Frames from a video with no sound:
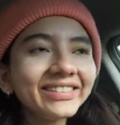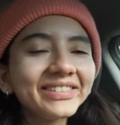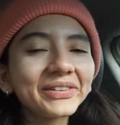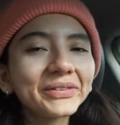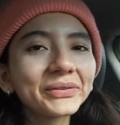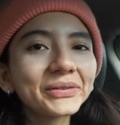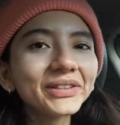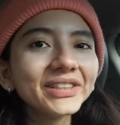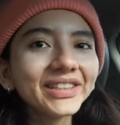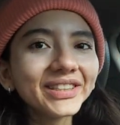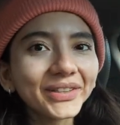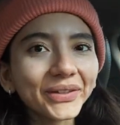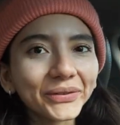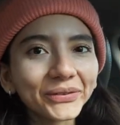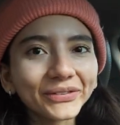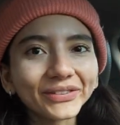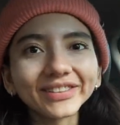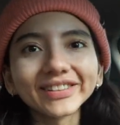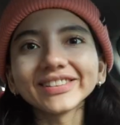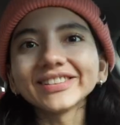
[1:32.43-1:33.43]
totally
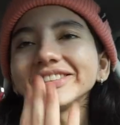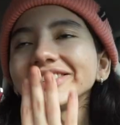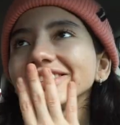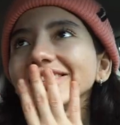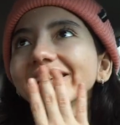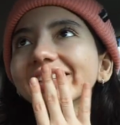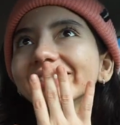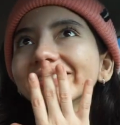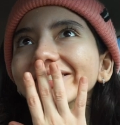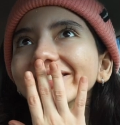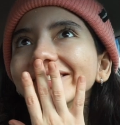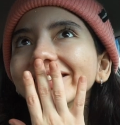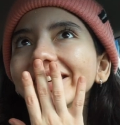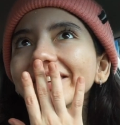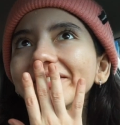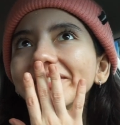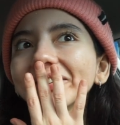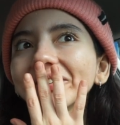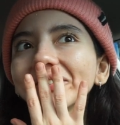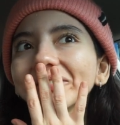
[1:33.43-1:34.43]
ghosted this channel and I
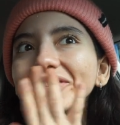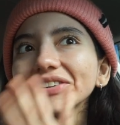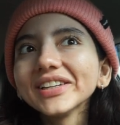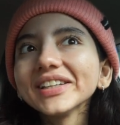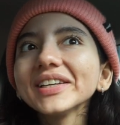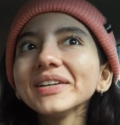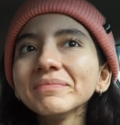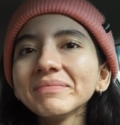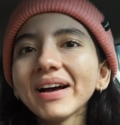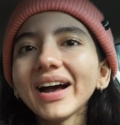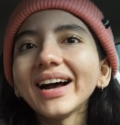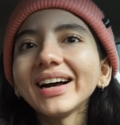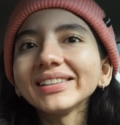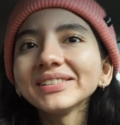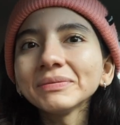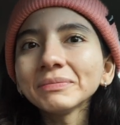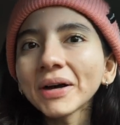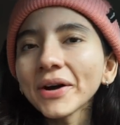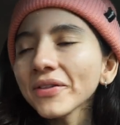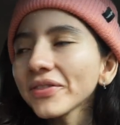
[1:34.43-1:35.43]
feel really bad
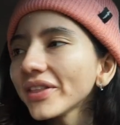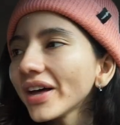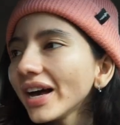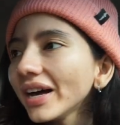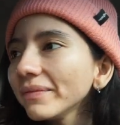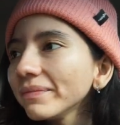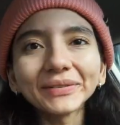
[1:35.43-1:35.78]
about that.